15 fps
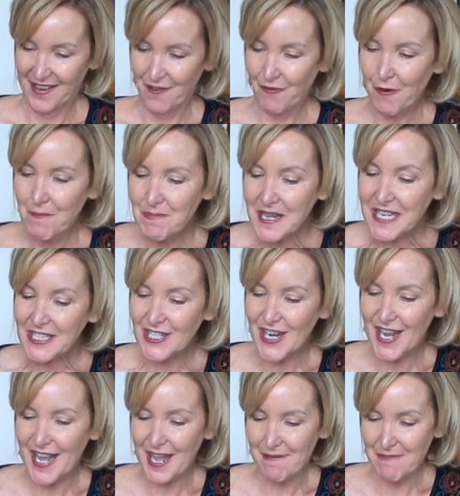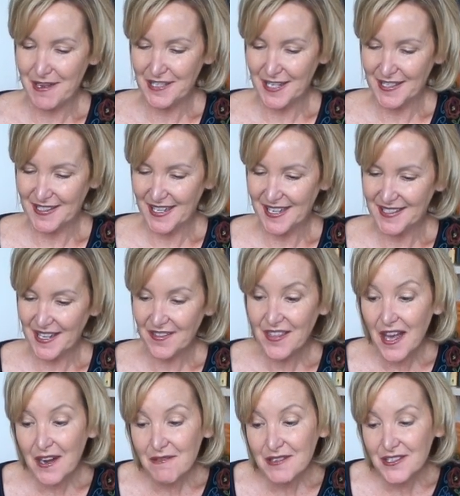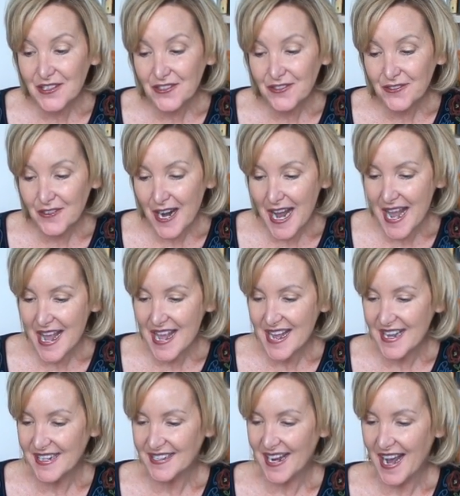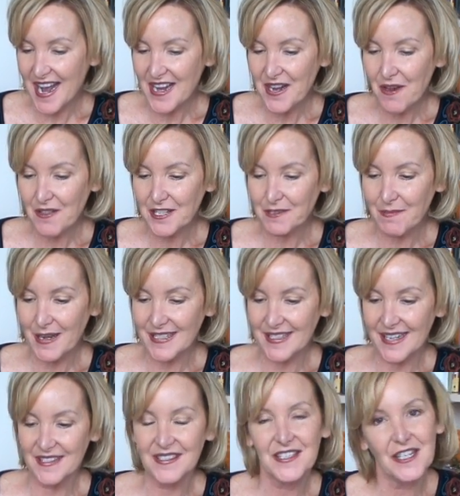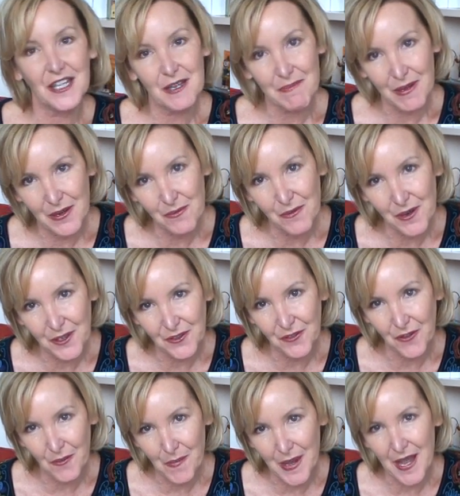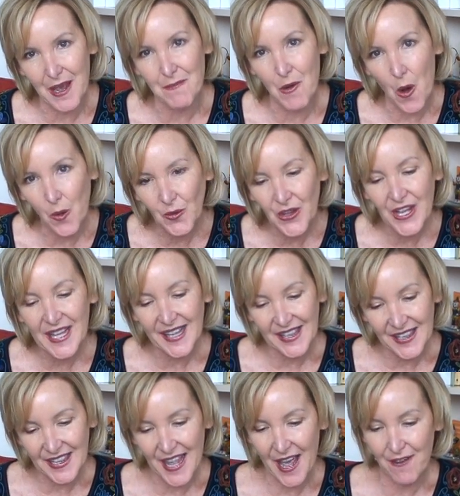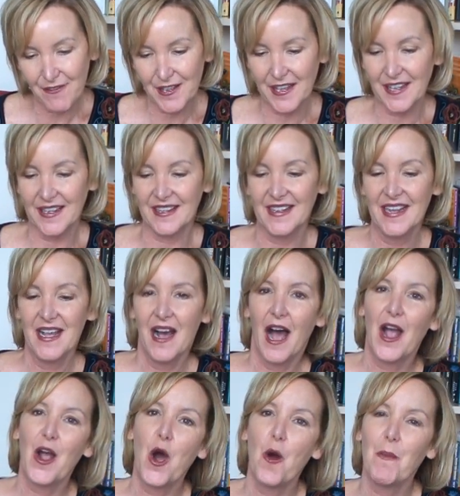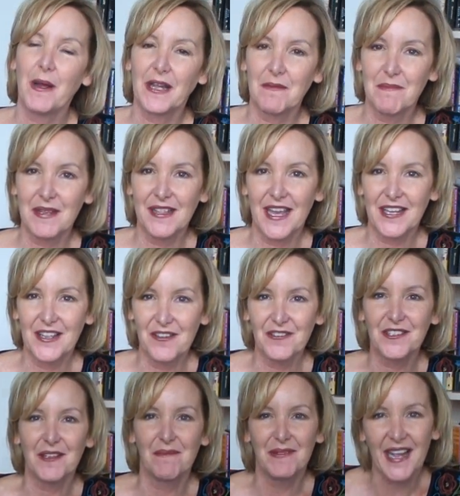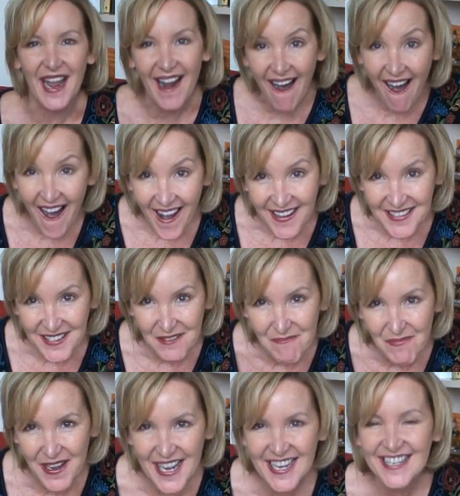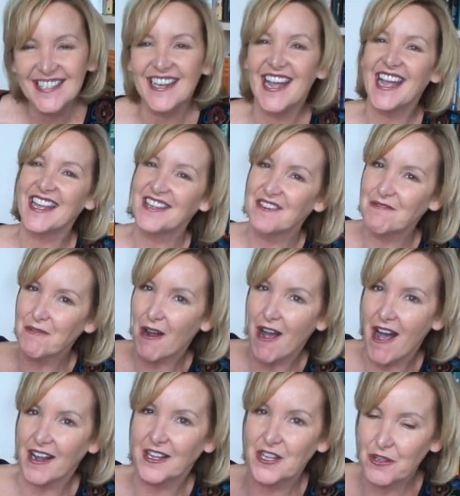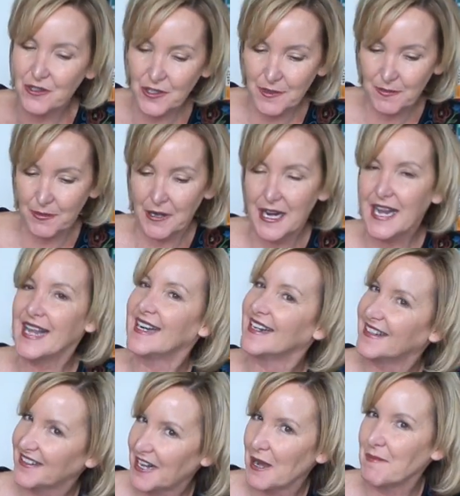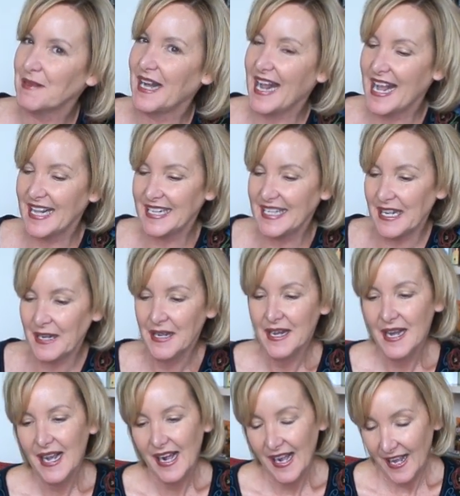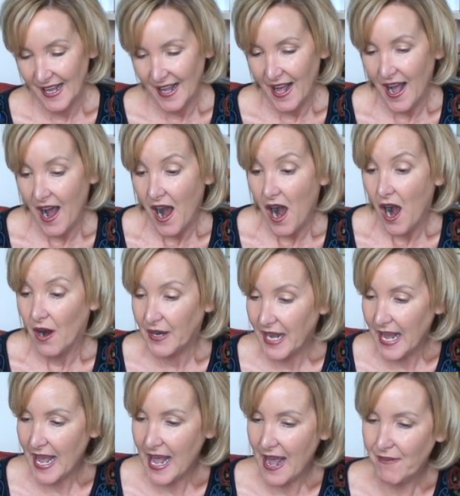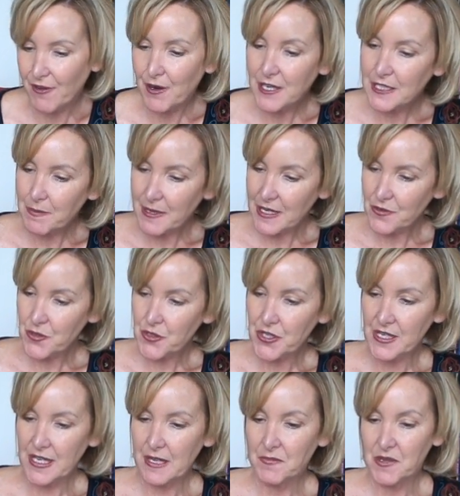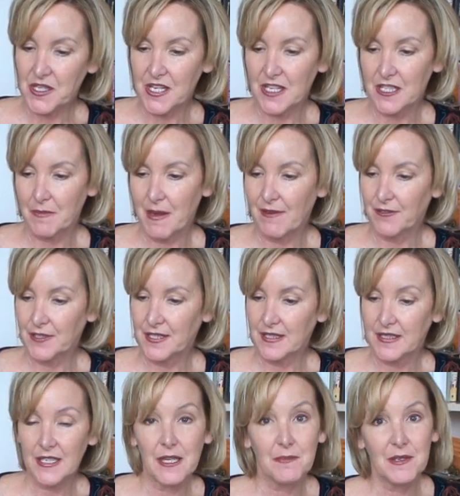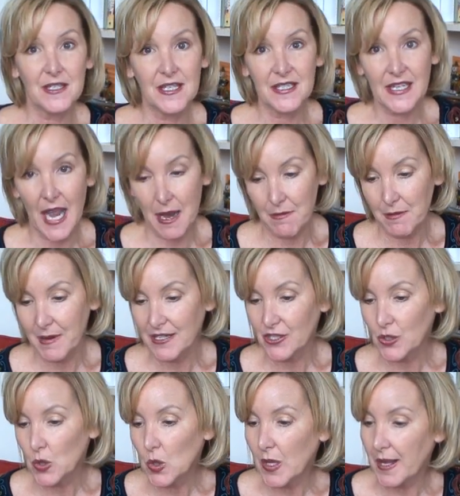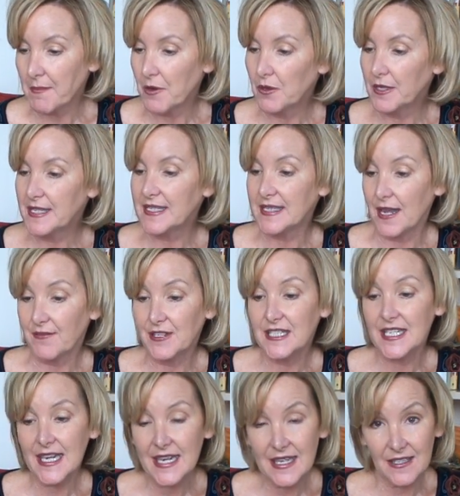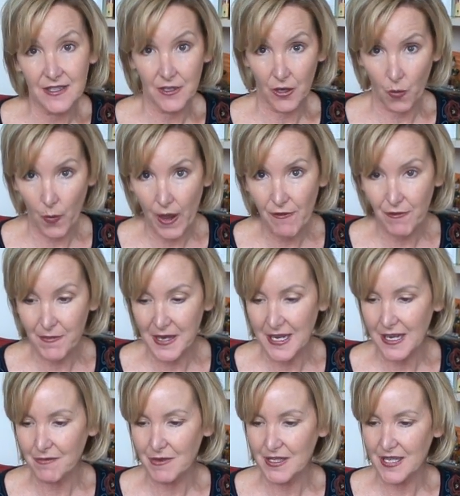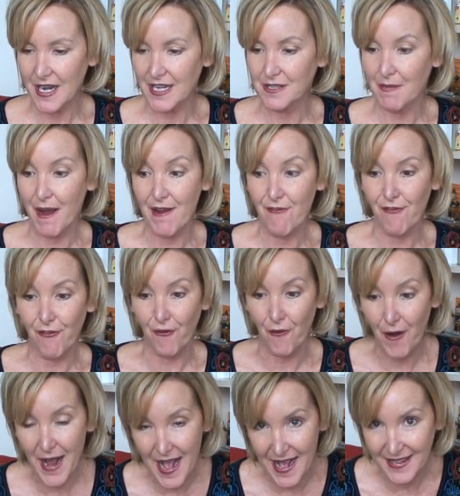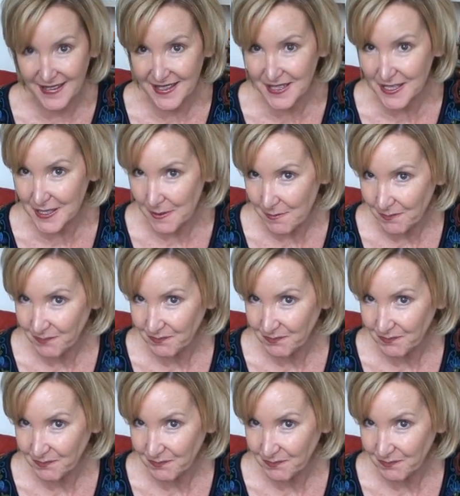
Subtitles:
From PJ says, I thought it was great. I know this might sound silly, but it worked for me. I'm only 11. I hope I can be like you someday. Awesome, PJ. You rock. Use your brain. It'll come in handy. Okay, I've always been interested in hypnotism ever since a hypnotist came to my school. I'm only 17. Is there a way for me to hypnotize my friends?